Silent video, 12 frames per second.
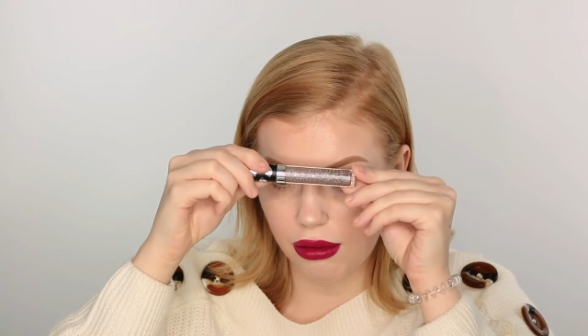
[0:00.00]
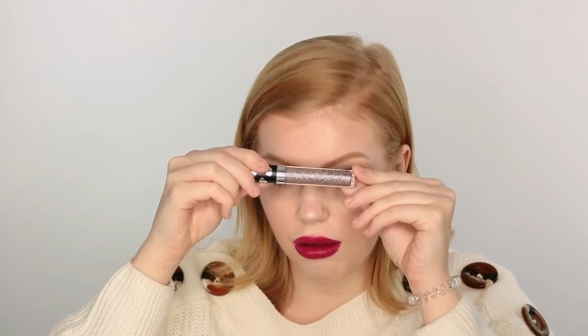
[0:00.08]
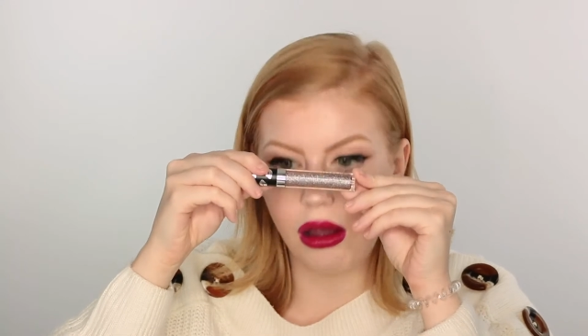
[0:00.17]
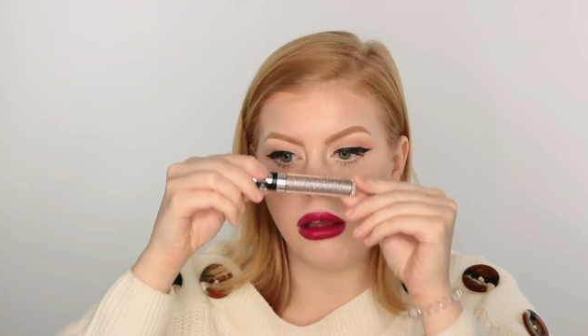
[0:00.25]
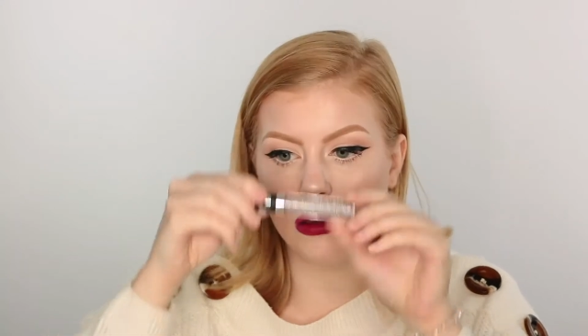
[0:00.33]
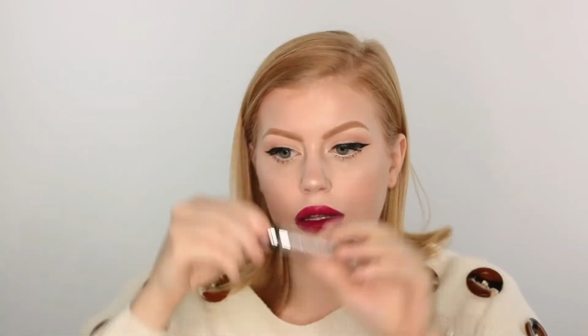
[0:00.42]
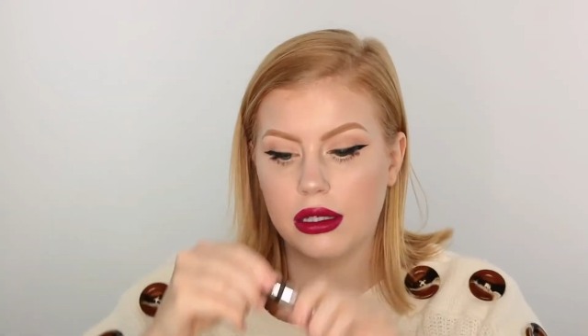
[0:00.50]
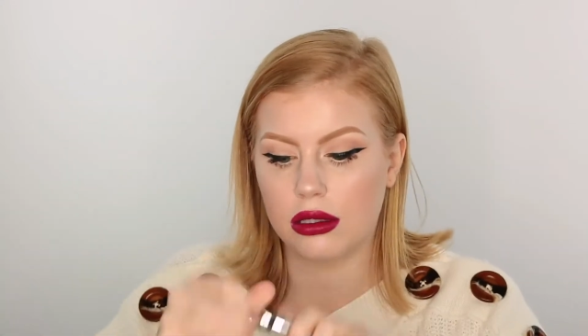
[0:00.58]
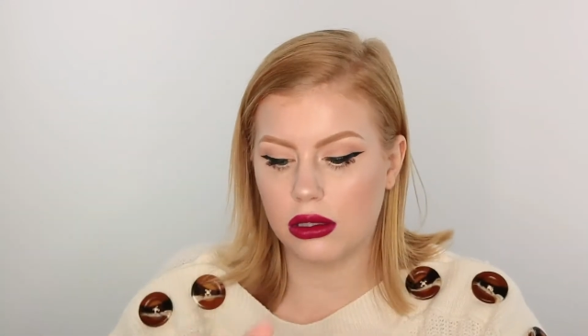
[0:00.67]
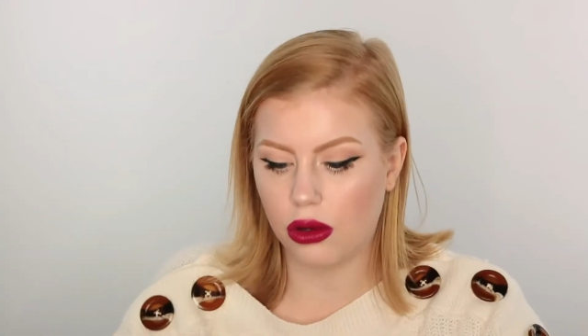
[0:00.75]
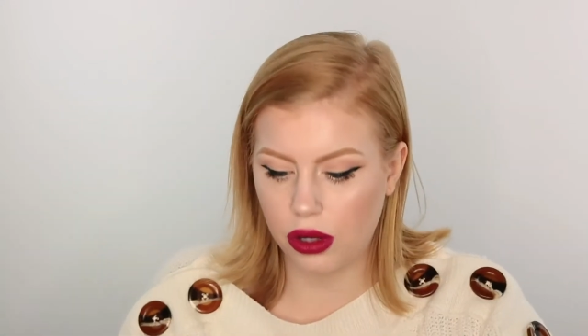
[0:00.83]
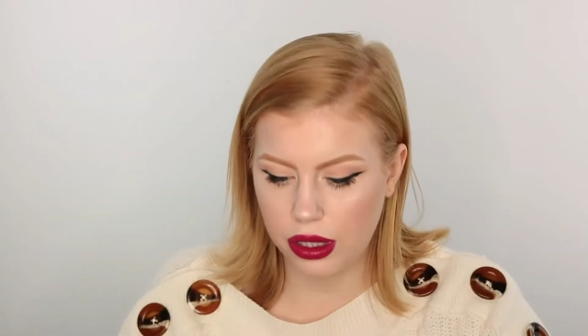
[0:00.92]
oh, like
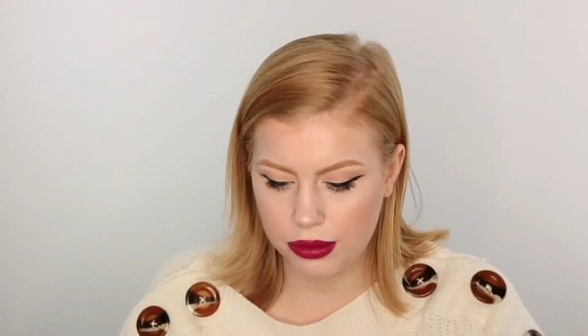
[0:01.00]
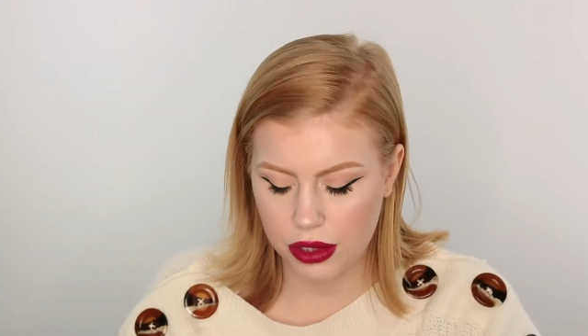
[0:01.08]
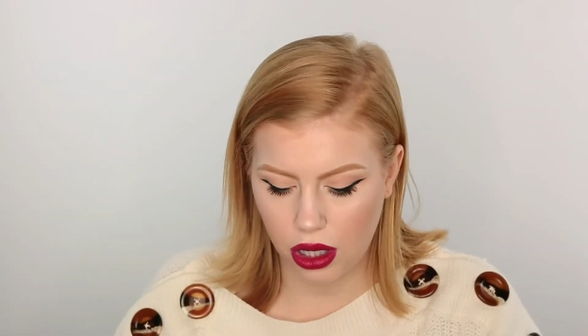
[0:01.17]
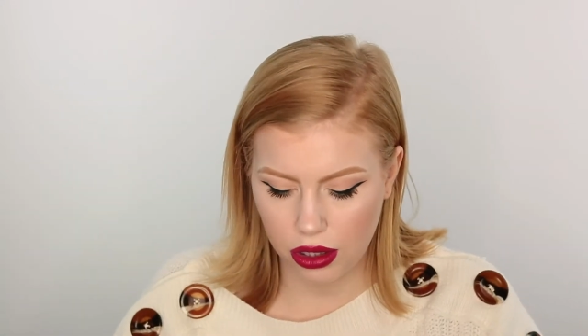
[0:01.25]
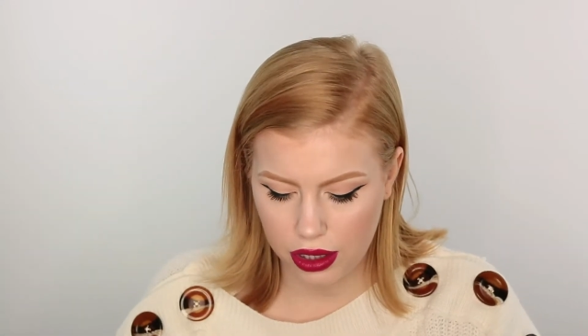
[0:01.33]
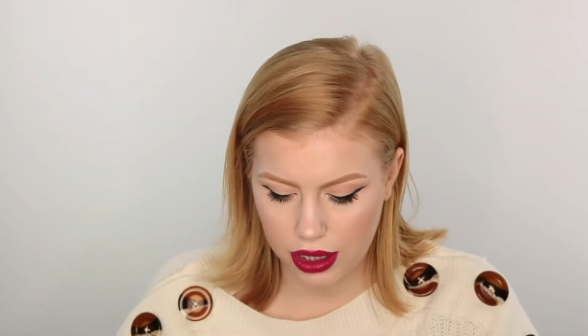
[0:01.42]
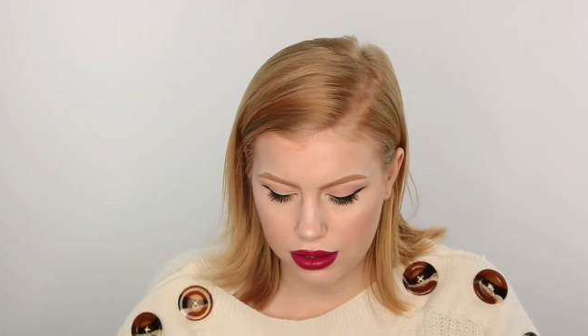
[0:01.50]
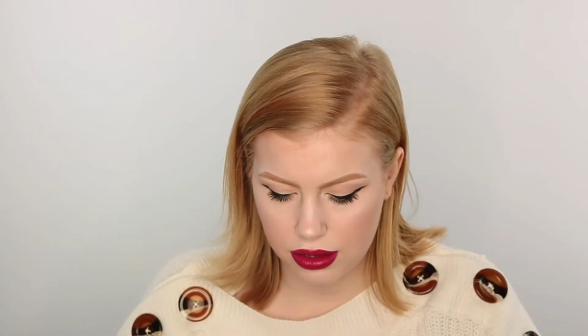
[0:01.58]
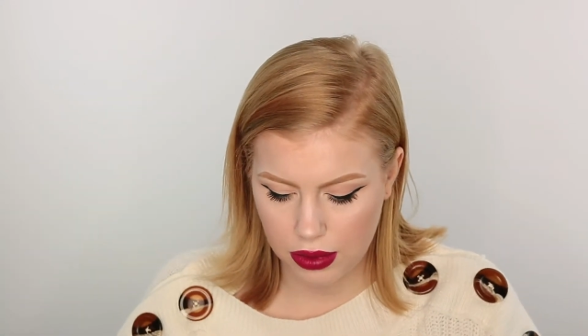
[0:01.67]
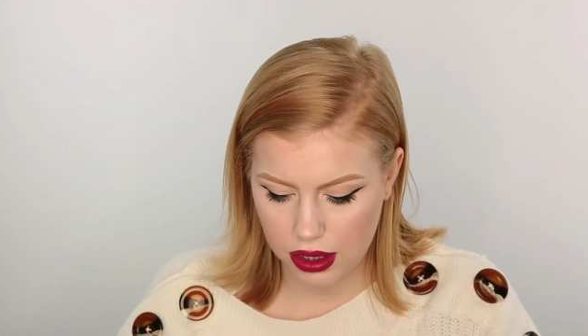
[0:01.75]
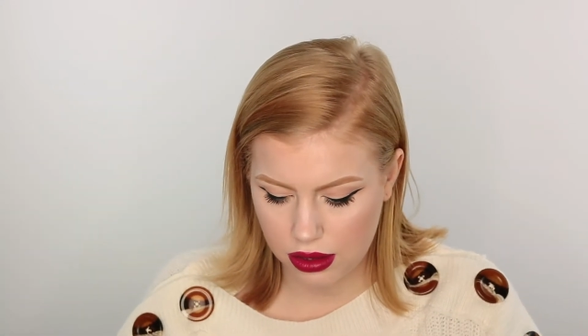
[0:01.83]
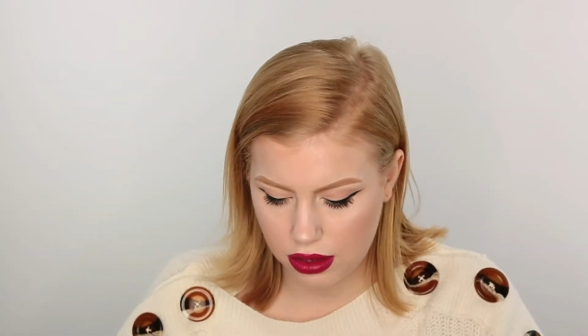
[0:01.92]
screams holidays
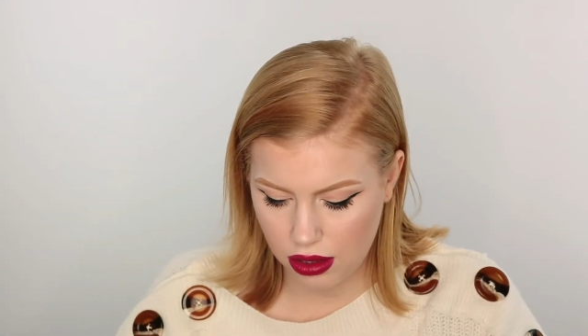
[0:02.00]
to me.